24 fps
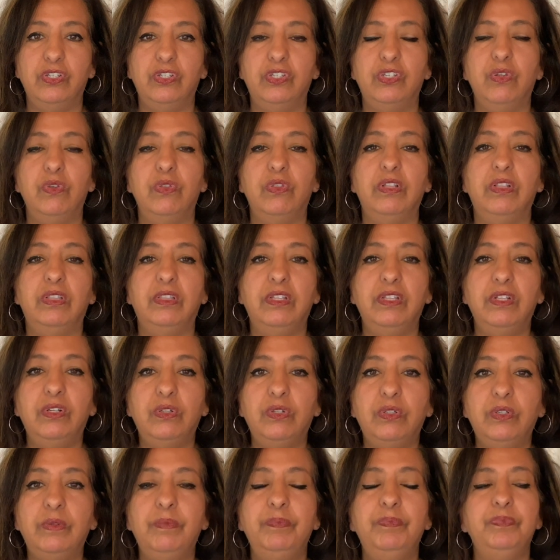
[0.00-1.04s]
So the
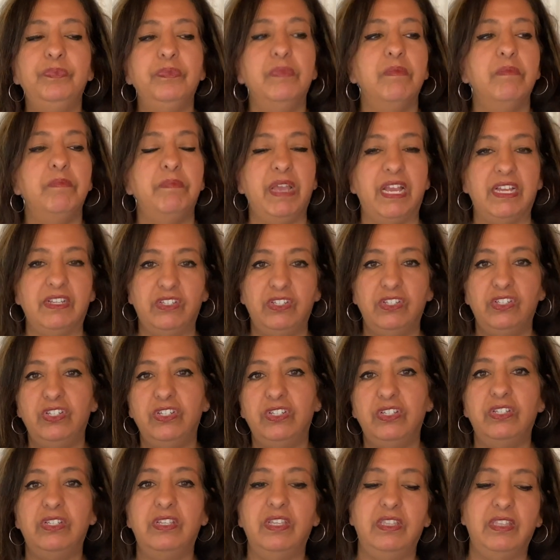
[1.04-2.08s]
little
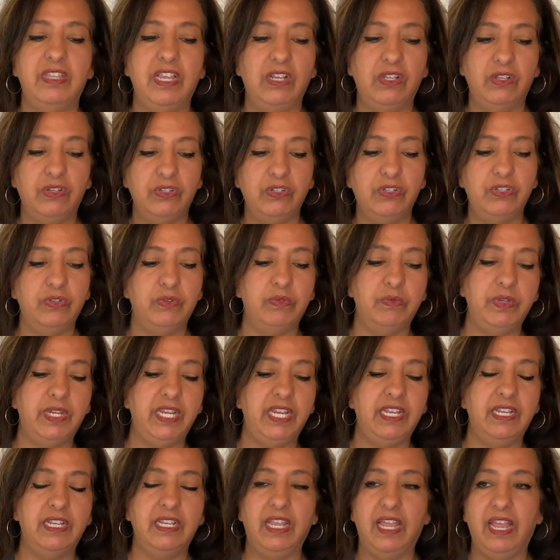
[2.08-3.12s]
passages that they learn to
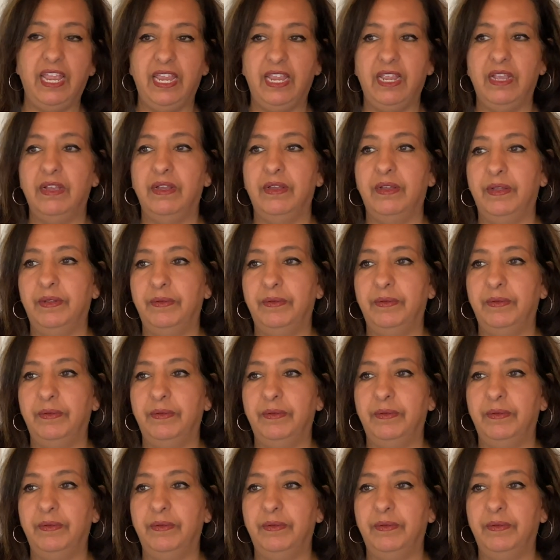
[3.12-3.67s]
read, like